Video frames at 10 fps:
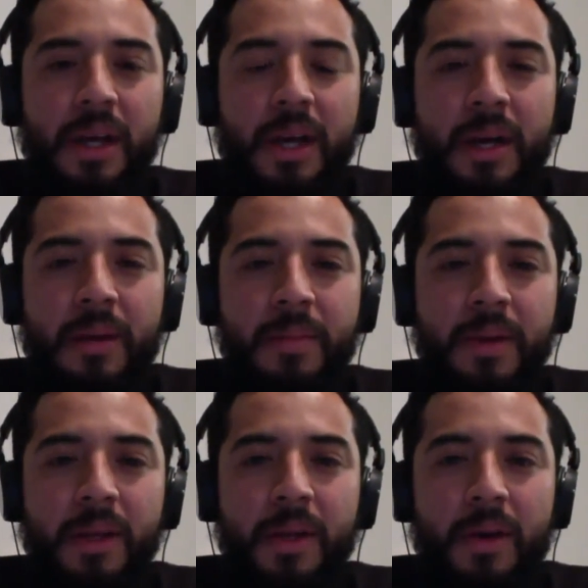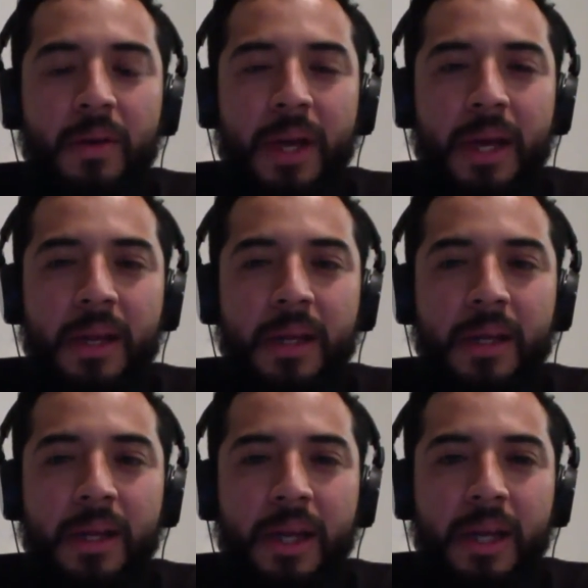
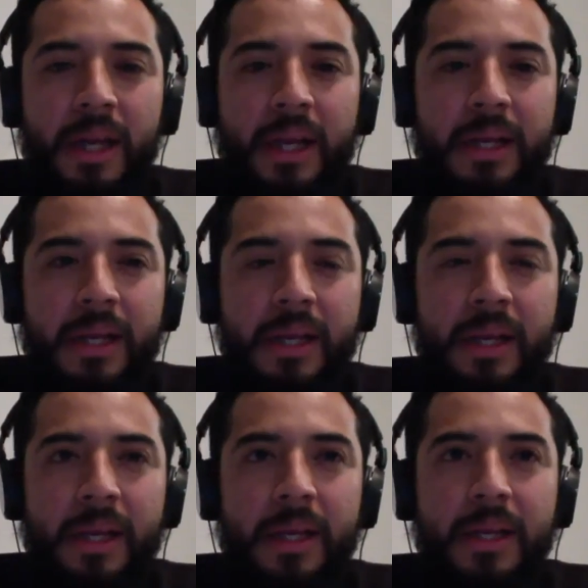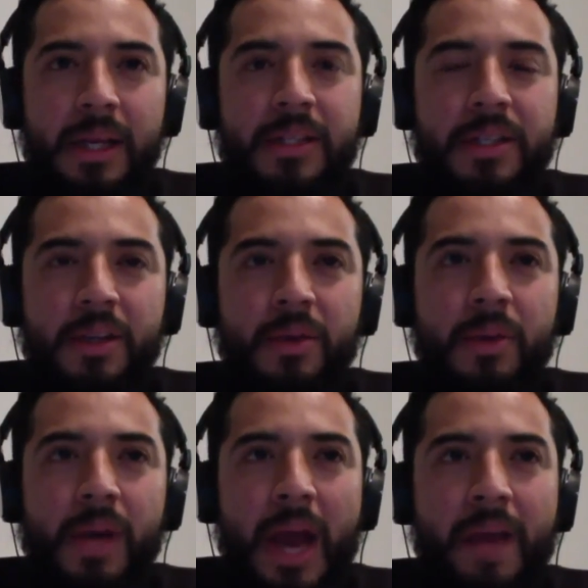And he needs
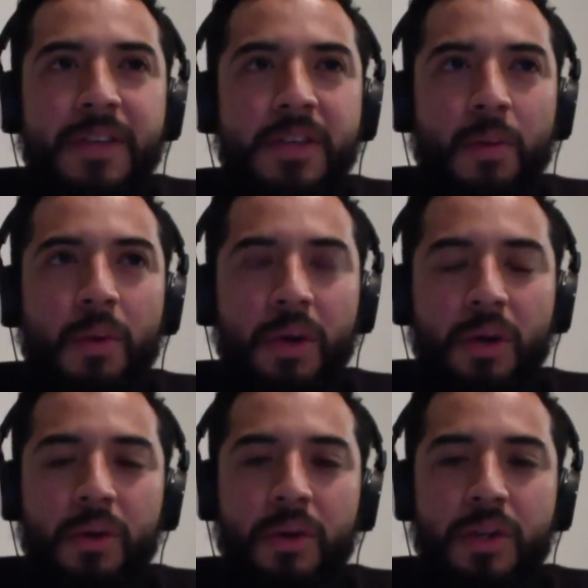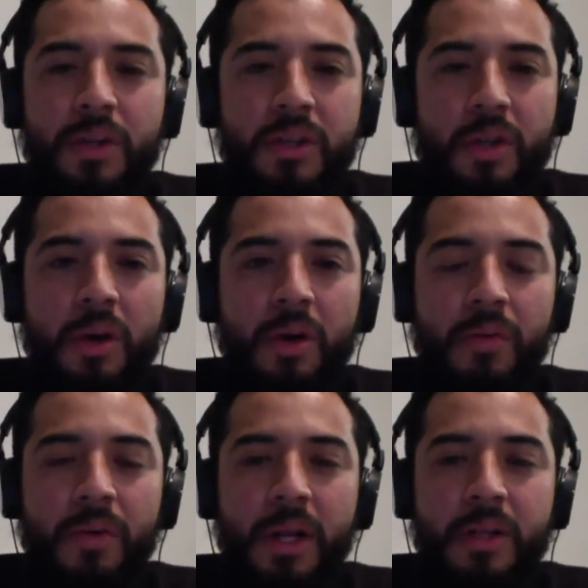to have somewhere new to just start
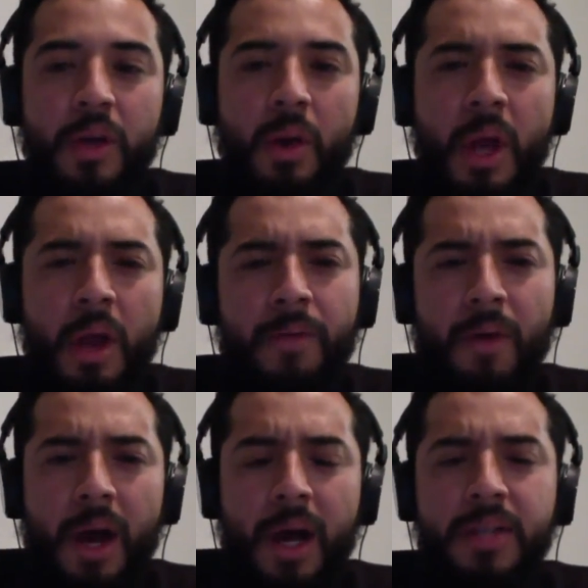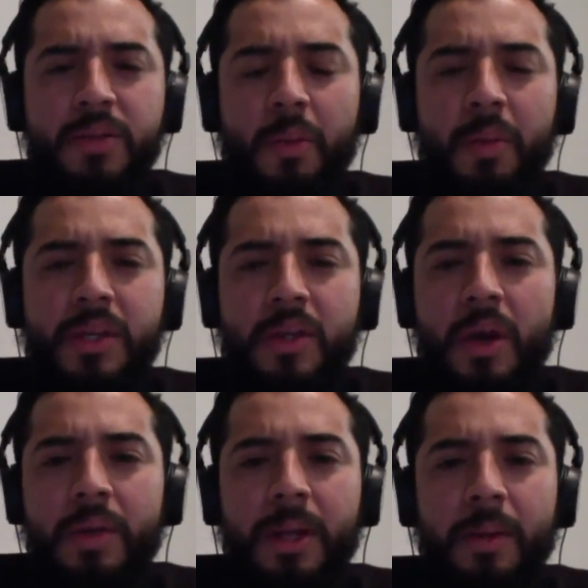over." And so for us, when we saw
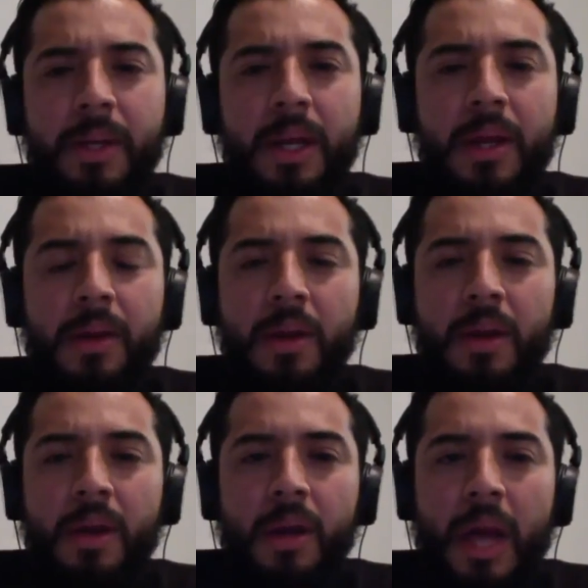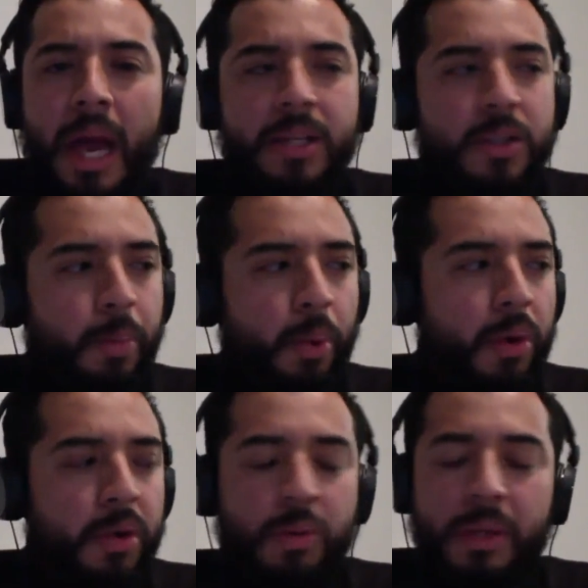him coming in as
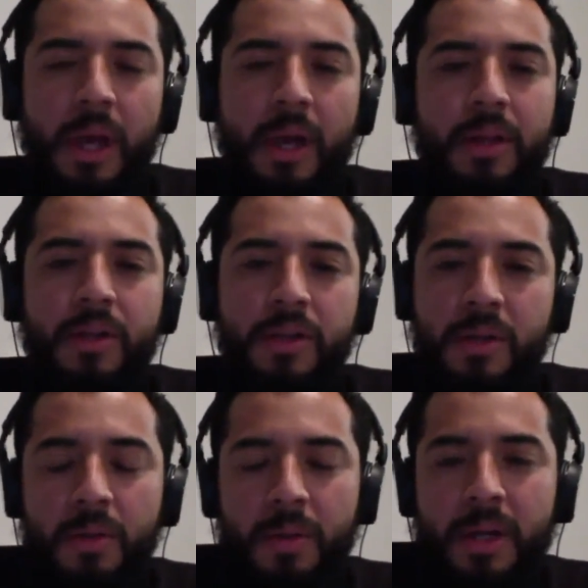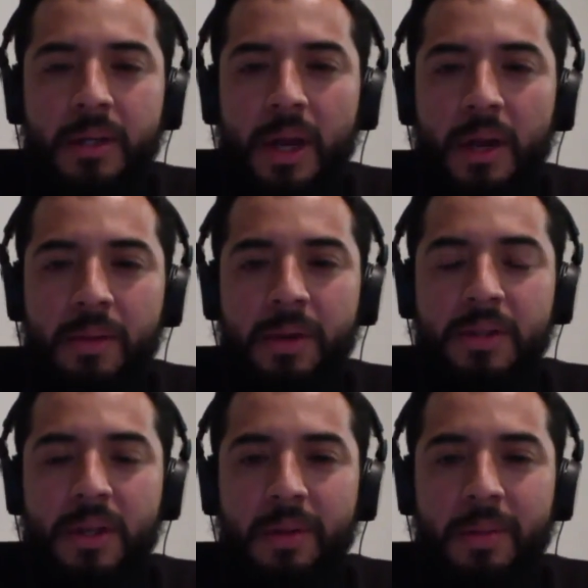supporters, we thought there's no way Tyler Miller
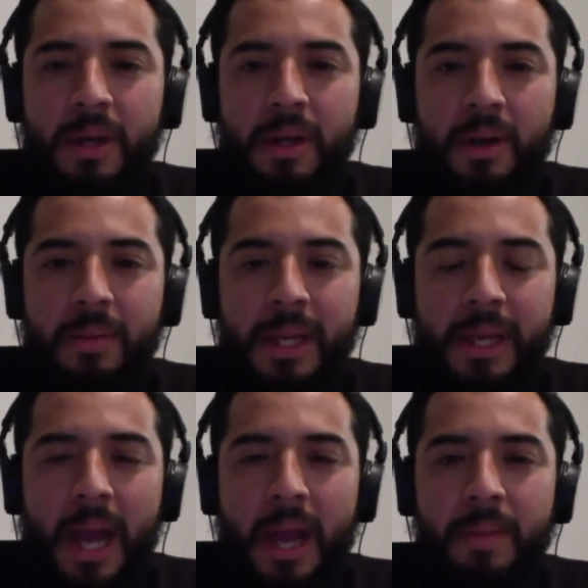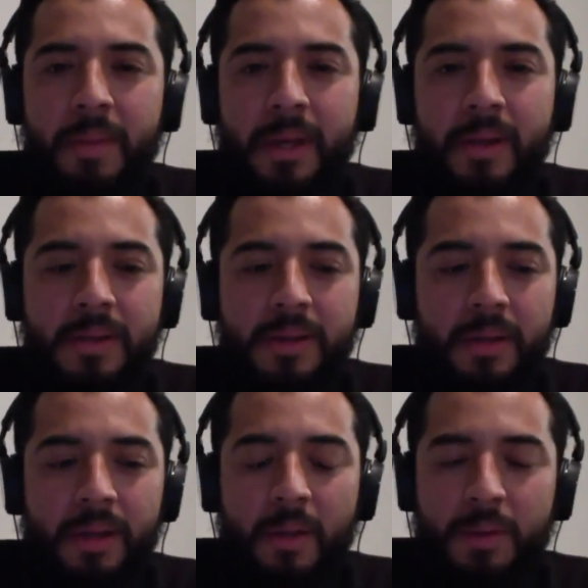is going to be our main guy because
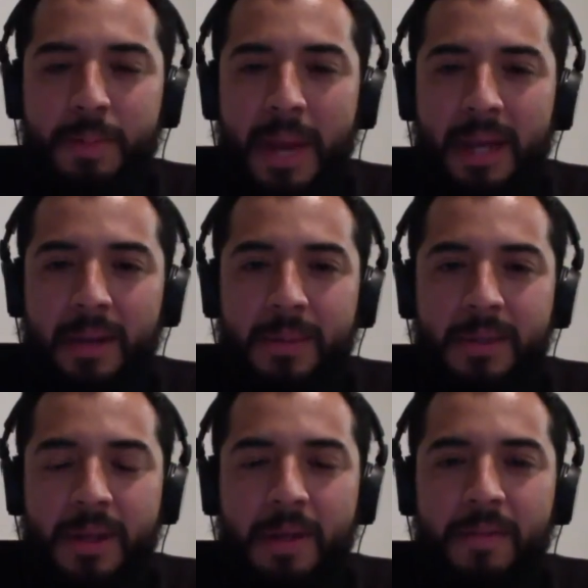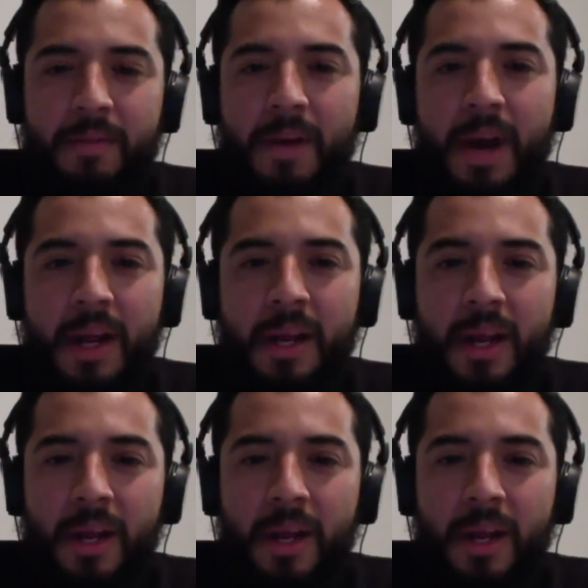he was back up to Stefan Fry.